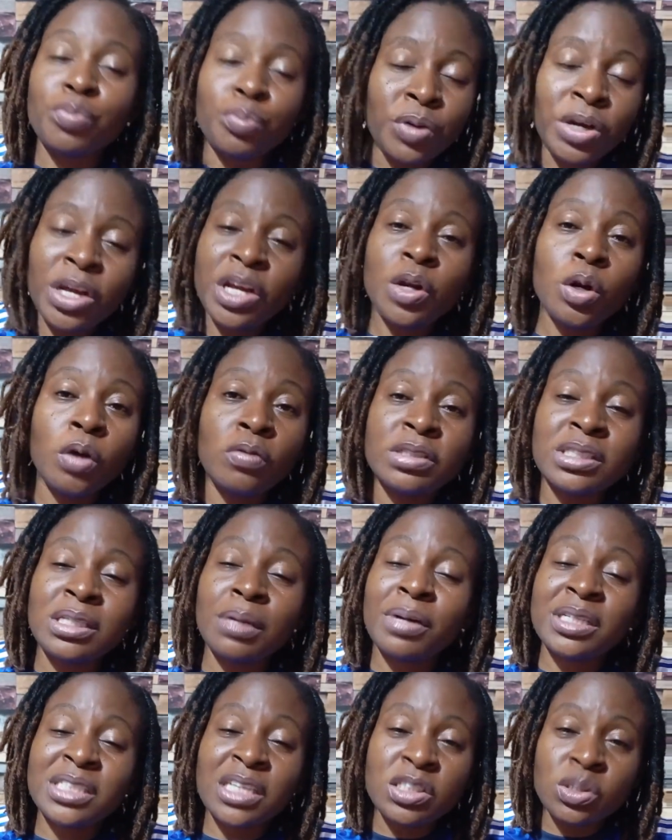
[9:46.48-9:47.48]
beginning of
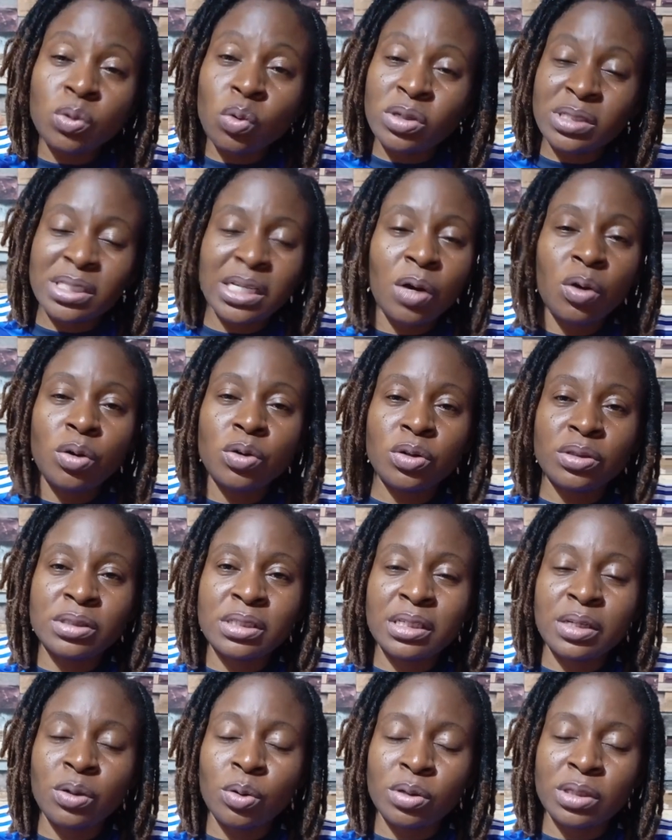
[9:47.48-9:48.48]
December, Chelsea was second on the
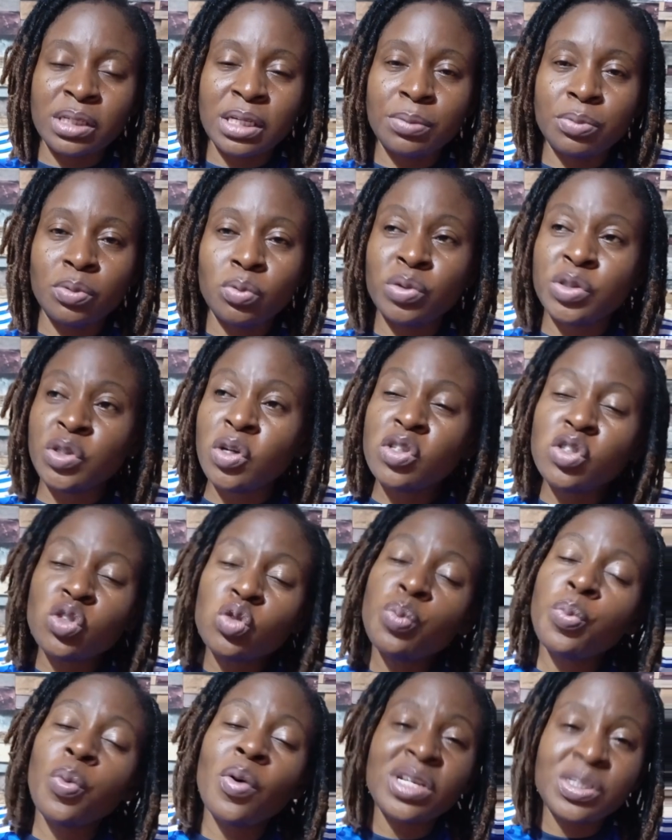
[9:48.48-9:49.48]
log table with just
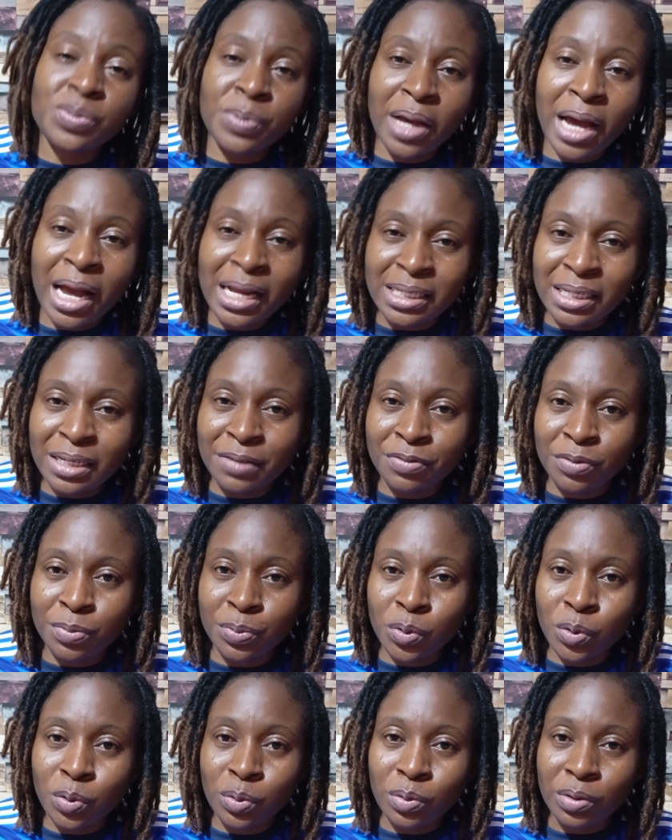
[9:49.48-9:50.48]
2 points behind
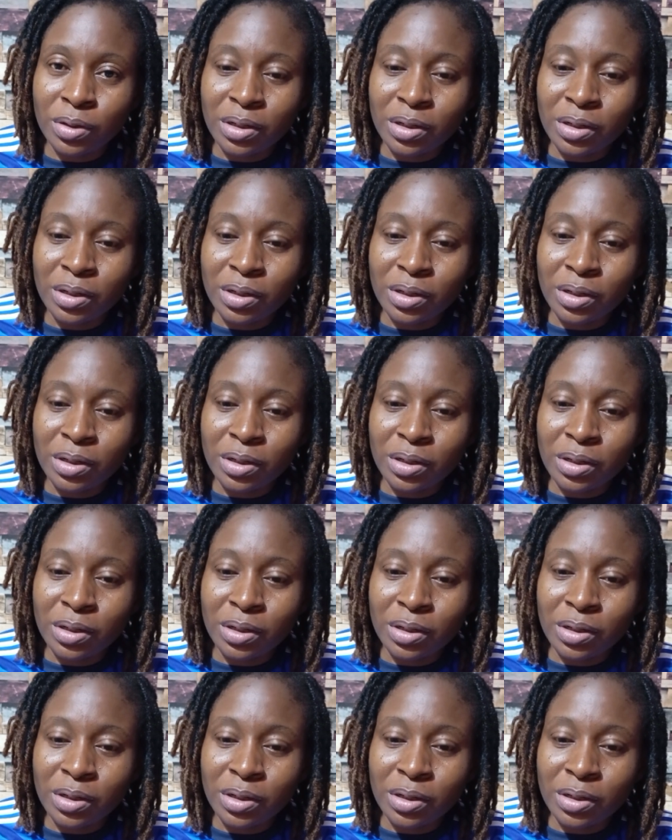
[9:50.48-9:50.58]
Liverpool.